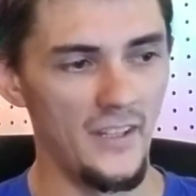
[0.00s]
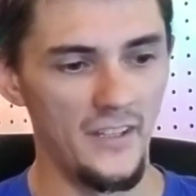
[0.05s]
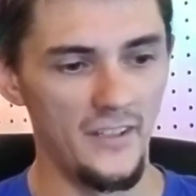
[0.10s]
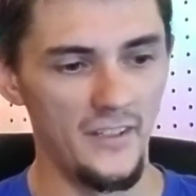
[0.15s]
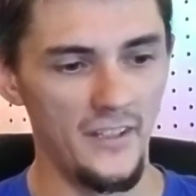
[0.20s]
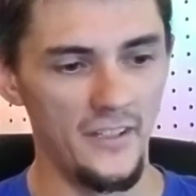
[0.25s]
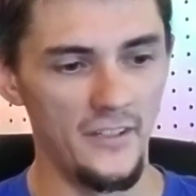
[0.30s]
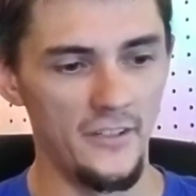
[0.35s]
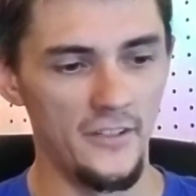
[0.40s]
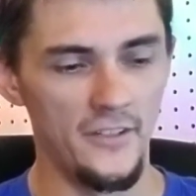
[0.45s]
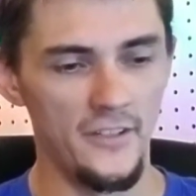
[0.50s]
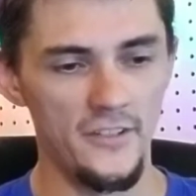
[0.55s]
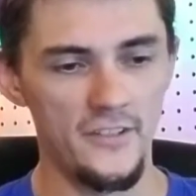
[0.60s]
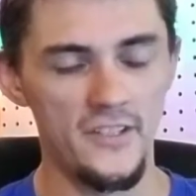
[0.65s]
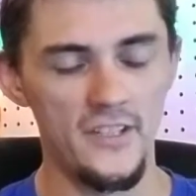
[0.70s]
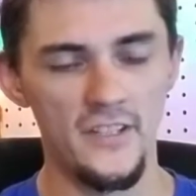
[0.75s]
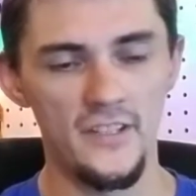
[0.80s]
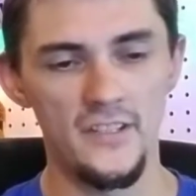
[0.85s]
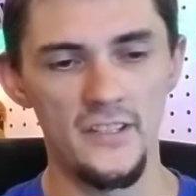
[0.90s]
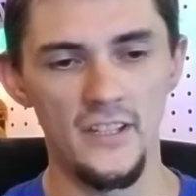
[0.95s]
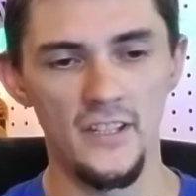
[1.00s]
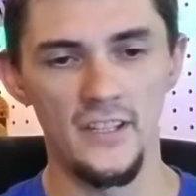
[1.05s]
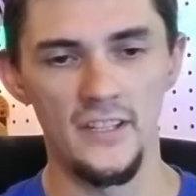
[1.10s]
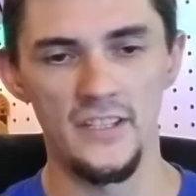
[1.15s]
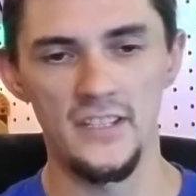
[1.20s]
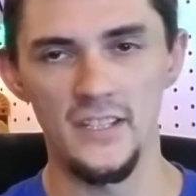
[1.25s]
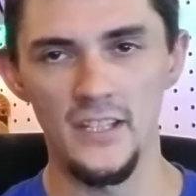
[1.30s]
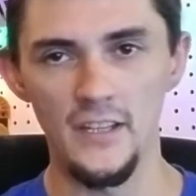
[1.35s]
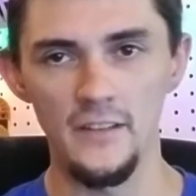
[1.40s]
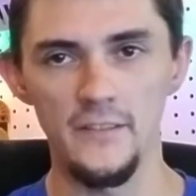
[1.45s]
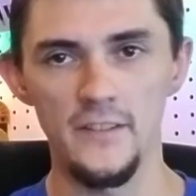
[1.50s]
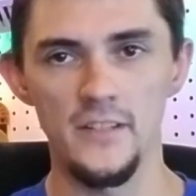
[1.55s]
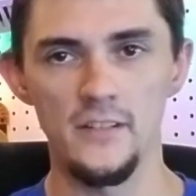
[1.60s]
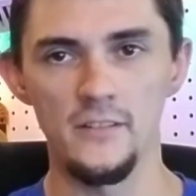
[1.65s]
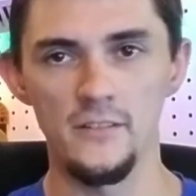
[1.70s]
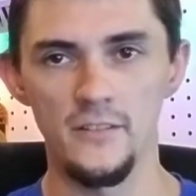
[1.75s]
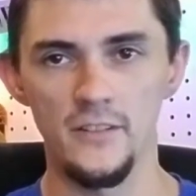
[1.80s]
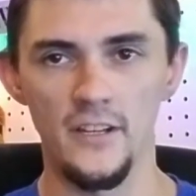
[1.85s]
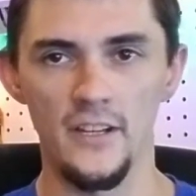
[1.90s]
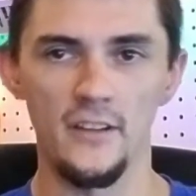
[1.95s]
There's this slave
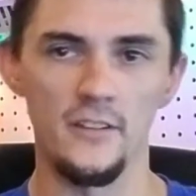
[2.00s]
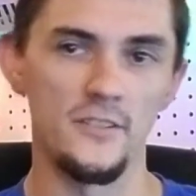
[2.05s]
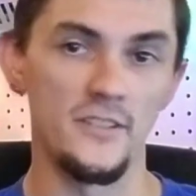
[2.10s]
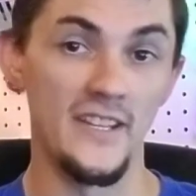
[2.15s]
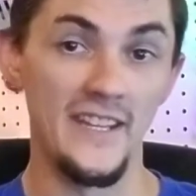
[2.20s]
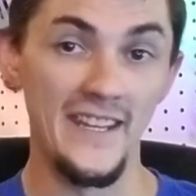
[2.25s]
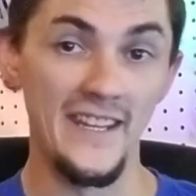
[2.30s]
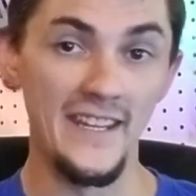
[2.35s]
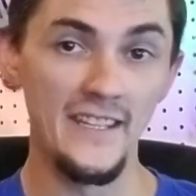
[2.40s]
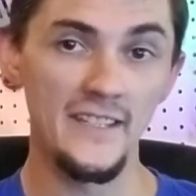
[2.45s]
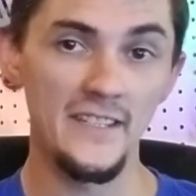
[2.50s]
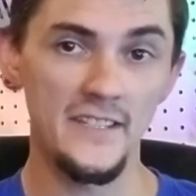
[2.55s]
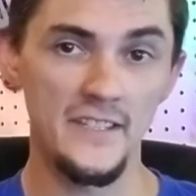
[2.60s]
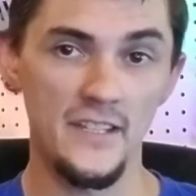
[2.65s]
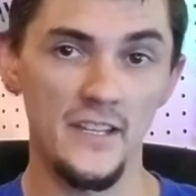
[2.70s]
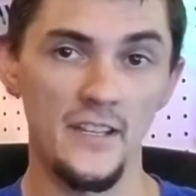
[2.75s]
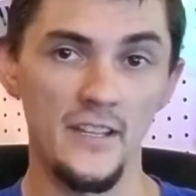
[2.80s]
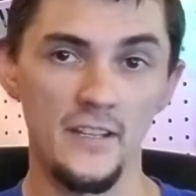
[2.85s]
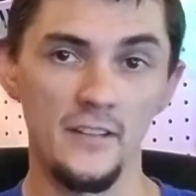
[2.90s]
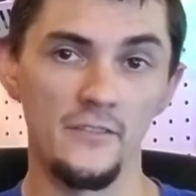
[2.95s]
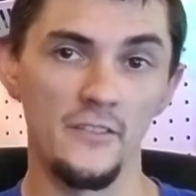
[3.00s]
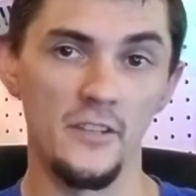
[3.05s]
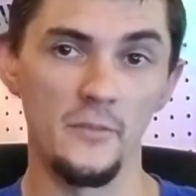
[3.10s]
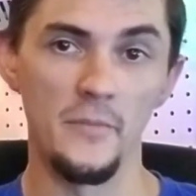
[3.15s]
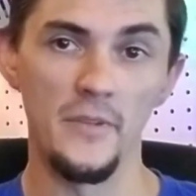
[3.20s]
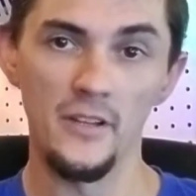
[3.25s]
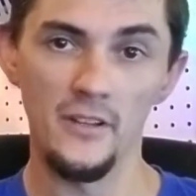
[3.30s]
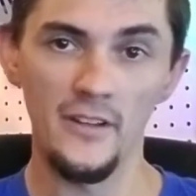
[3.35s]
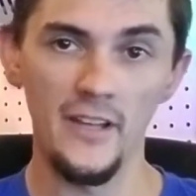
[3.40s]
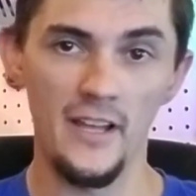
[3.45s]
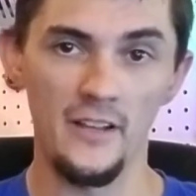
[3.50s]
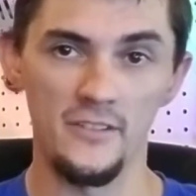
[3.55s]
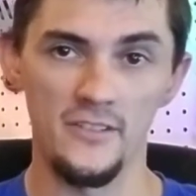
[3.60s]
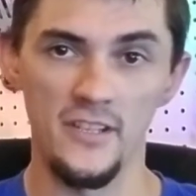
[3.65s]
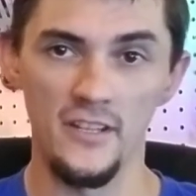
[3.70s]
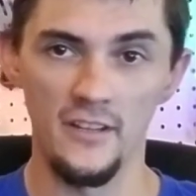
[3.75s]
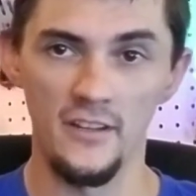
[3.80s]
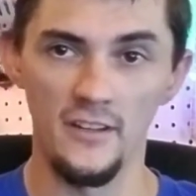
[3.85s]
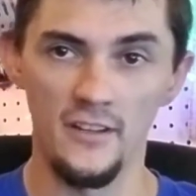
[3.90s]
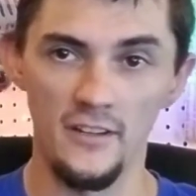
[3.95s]
cylinder. It goes inside of the bell
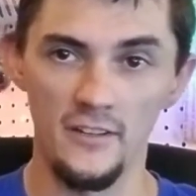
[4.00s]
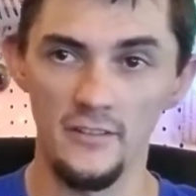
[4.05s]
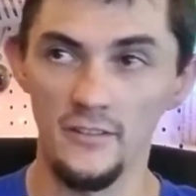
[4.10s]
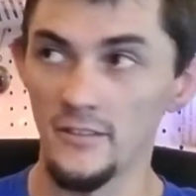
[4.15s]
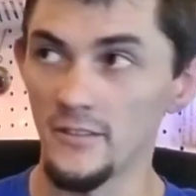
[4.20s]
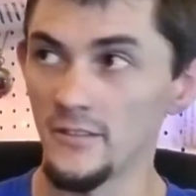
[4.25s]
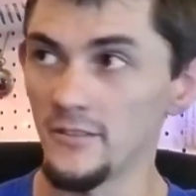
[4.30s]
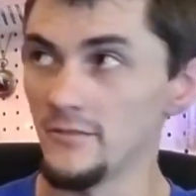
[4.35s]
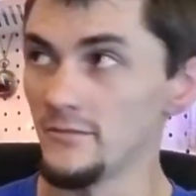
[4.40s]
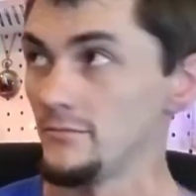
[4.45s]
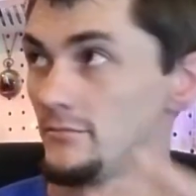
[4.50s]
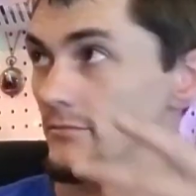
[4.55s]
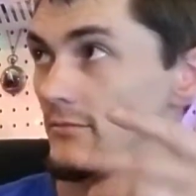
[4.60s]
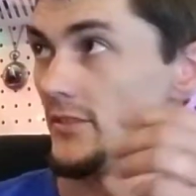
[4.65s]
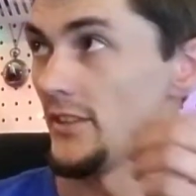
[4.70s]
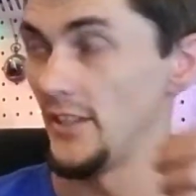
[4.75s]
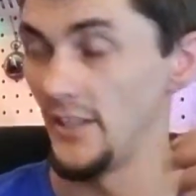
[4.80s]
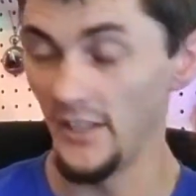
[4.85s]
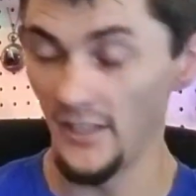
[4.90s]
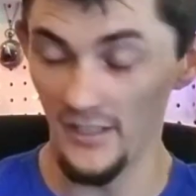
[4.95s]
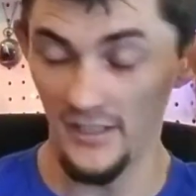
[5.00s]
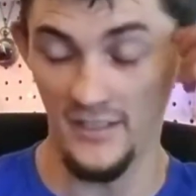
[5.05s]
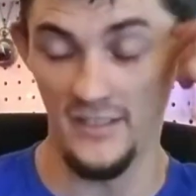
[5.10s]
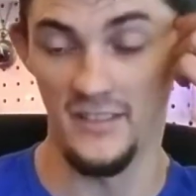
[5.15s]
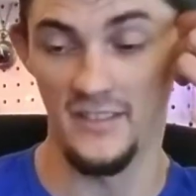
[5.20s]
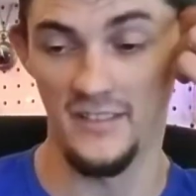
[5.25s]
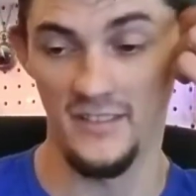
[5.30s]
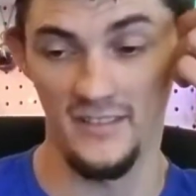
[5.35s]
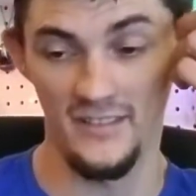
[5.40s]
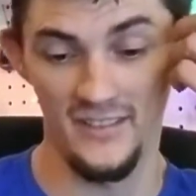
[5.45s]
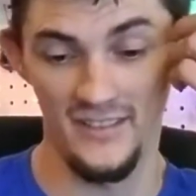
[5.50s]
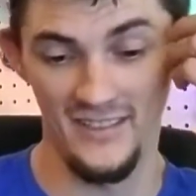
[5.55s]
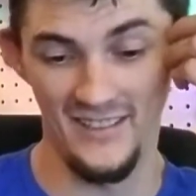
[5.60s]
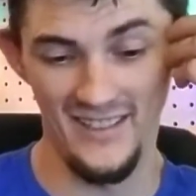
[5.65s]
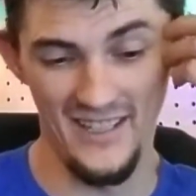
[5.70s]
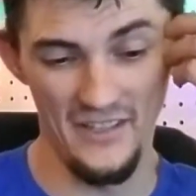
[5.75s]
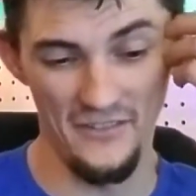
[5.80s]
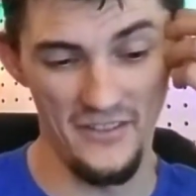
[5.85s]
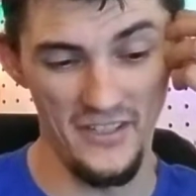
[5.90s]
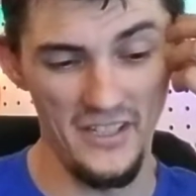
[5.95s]
housing here, and
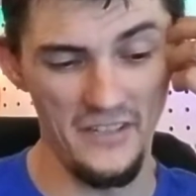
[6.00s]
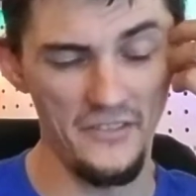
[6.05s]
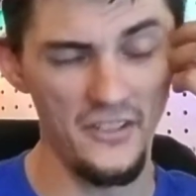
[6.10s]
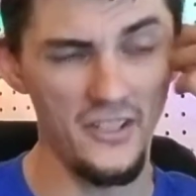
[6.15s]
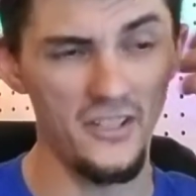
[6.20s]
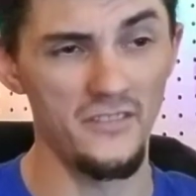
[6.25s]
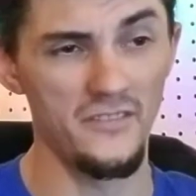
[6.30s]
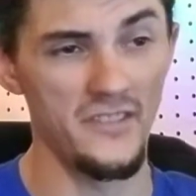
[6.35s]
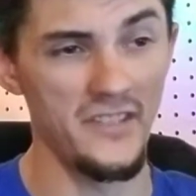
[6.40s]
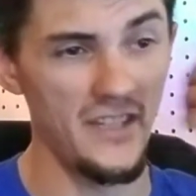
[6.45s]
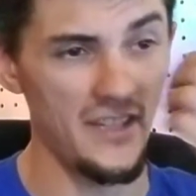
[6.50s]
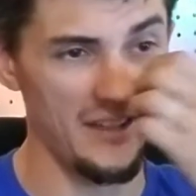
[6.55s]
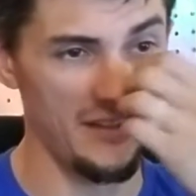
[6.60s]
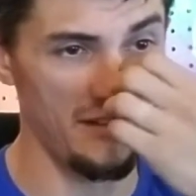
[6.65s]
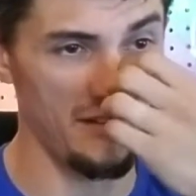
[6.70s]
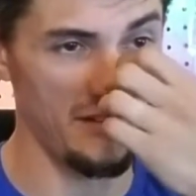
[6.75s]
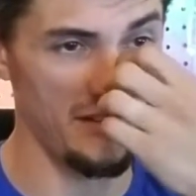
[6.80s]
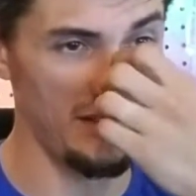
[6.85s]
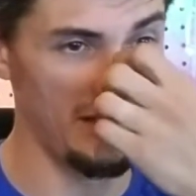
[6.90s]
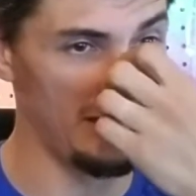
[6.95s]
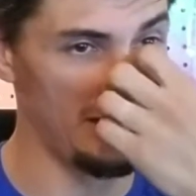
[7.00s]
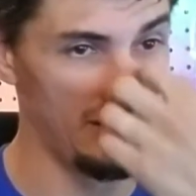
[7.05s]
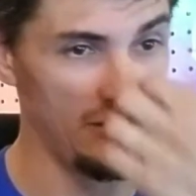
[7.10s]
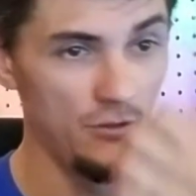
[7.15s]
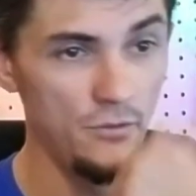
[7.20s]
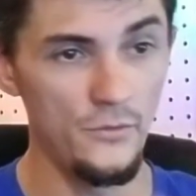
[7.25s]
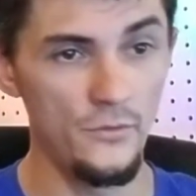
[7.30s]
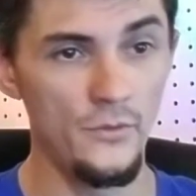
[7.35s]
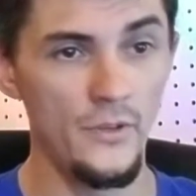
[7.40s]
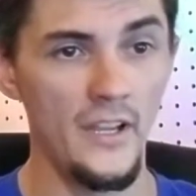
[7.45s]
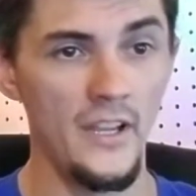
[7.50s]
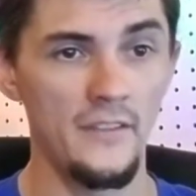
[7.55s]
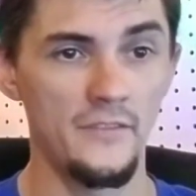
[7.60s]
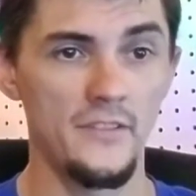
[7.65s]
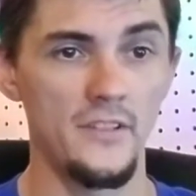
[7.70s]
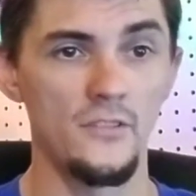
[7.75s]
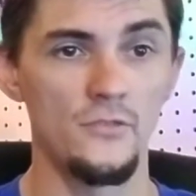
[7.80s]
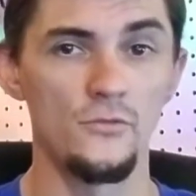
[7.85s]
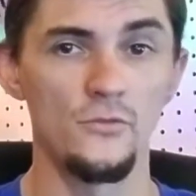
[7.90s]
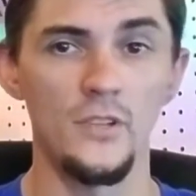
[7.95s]
if it ever goes out, you have to
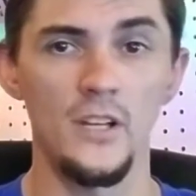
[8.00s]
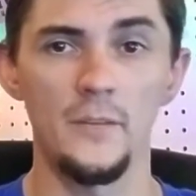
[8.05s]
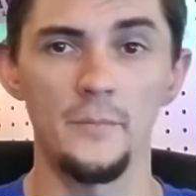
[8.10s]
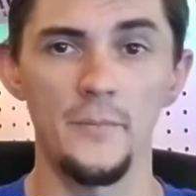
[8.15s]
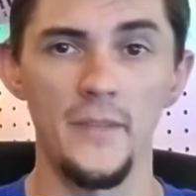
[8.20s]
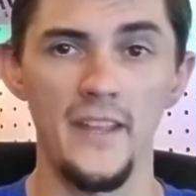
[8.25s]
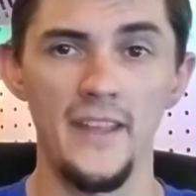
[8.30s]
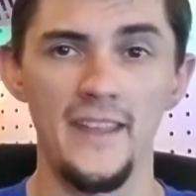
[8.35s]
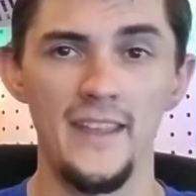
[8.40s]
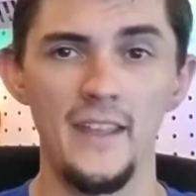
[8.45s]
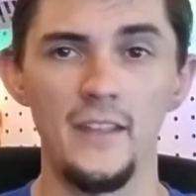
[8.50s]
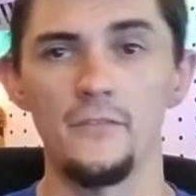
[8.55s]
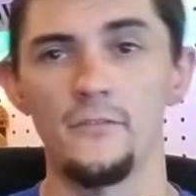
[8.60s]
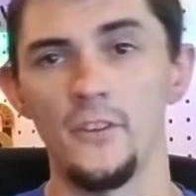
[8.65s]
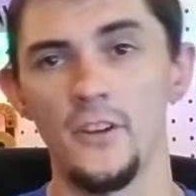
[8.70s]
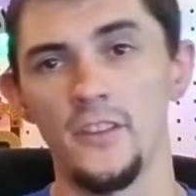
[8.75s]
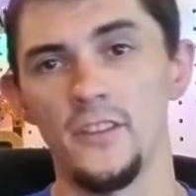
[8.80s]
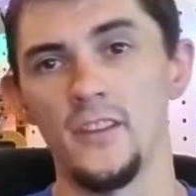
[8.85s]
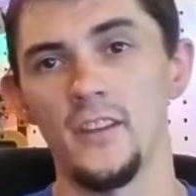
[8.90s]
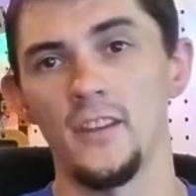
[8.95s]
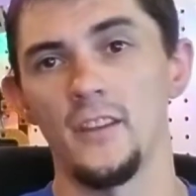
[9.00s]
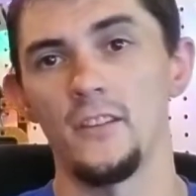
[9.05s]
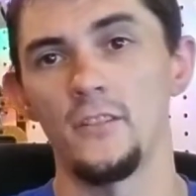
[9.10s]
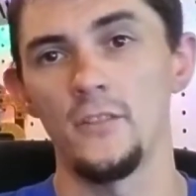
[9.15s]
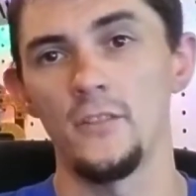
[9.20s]
drop everything. You